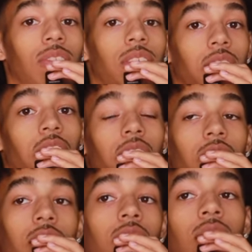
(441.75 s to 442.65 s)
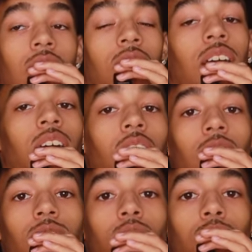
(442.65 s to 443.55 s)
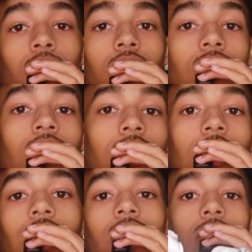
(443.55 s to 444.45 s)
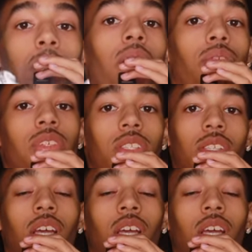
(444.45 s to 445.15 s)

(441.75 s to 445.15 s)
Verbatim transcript: I'm like, hey, I'm just wearing sneakers on my feet.